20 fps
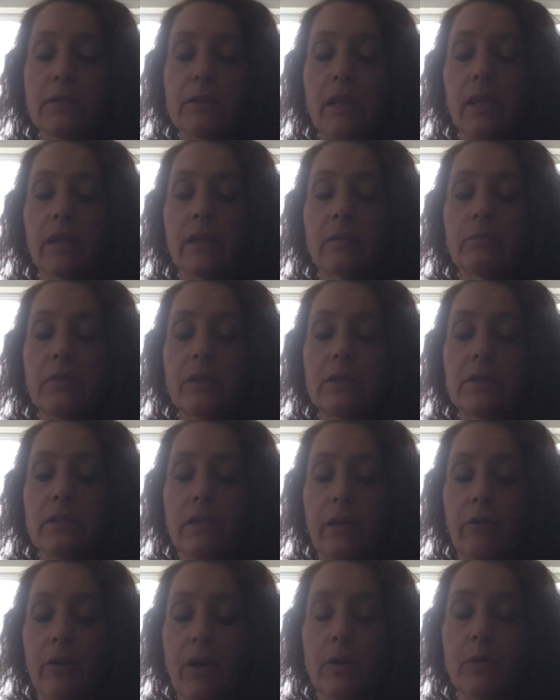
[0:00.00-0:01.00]
they can be
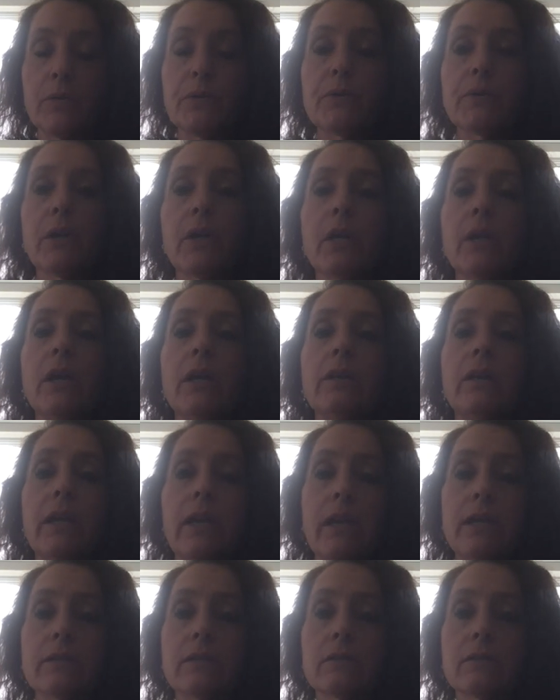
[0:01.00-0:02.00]
zeros. The
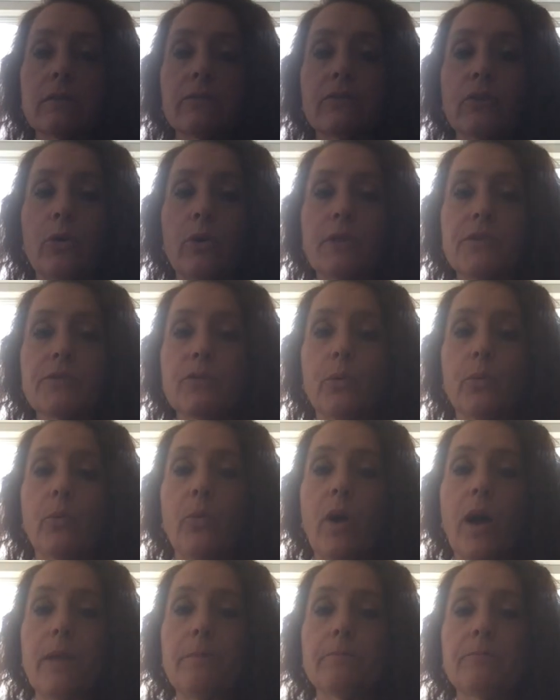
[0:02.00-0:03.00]
aces, of course, are
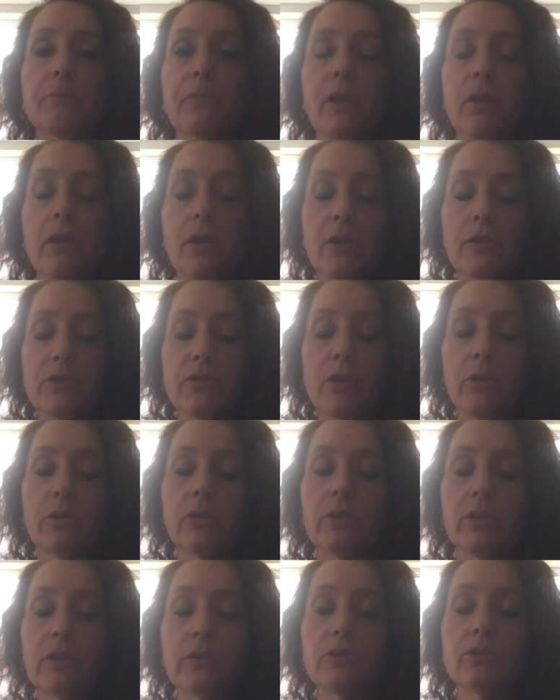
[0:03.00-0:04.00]
1. So
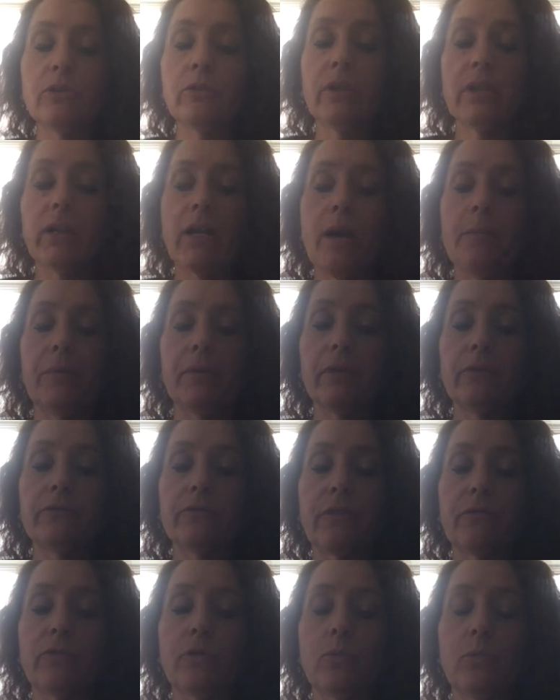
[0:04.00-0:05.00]
you can do it a couple of
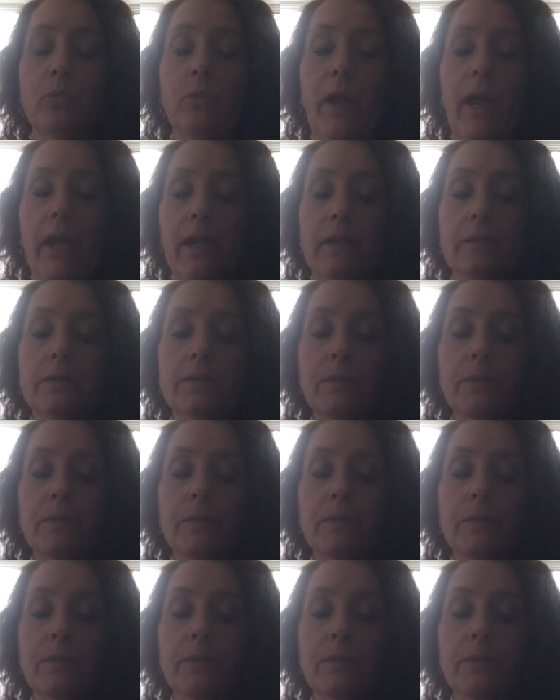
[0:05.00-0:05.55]
different ways.